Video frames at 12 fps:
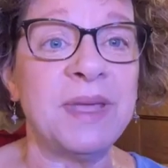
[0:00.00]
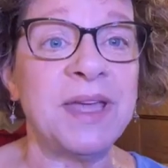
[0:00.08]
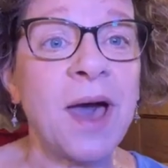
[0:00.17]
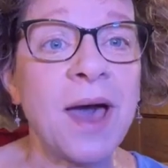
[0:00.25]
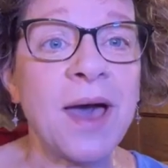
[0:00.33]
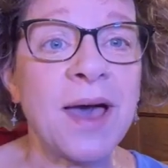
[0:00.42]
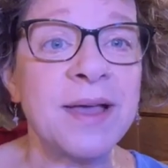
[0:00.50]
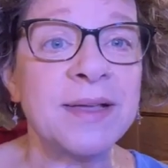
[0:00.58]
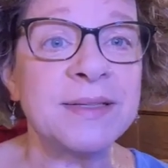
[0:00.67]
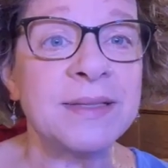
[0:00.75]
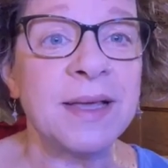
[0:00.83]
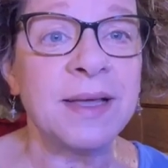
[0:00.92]

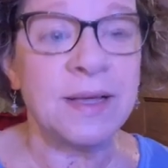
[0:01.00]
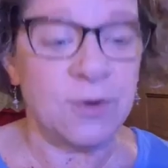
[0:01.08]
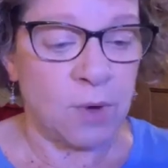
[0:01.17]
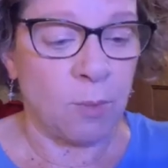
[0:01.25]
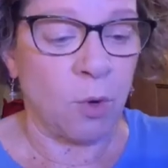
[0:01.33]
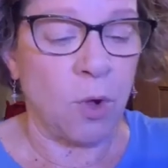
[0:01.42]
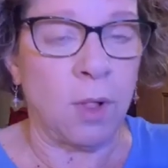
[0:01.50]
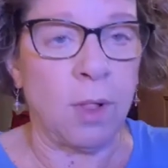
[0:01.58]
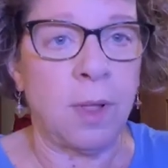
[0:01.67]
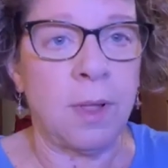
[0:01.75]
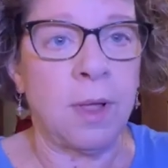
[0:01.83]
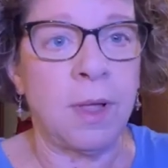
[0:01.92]
Because, drum
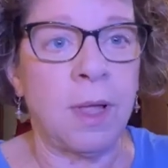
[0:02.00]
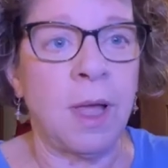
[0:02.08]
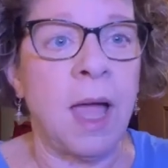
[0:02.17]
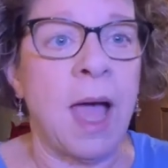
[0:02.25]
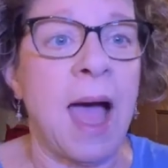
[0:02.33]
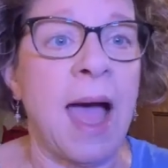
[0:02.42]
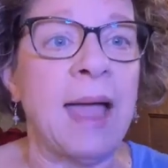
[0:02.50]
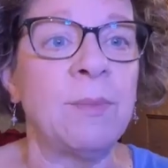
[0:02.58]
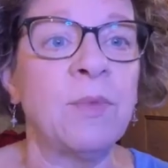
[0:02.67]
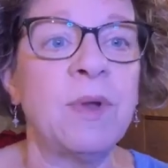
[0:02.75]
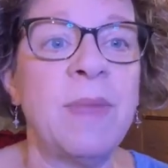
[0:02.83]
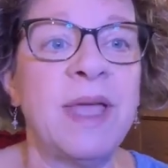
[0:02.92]
roll,
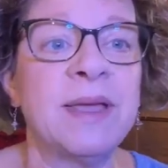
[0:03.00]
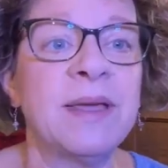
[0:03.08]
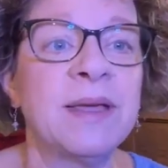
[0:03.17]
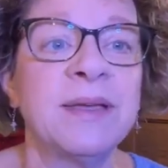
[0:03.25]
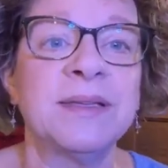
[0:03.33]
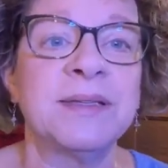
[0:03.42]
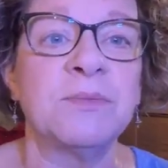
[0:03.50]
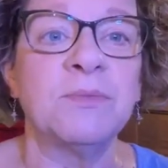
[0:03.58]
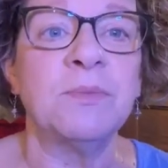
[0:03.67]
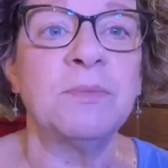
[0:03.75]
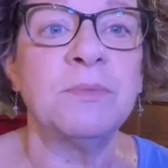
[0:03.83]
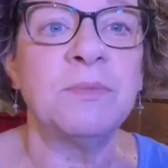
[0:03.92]
I'm going to make
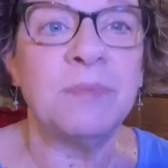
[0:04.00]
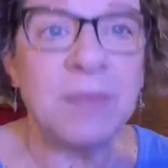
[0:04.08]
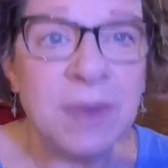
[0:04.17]
some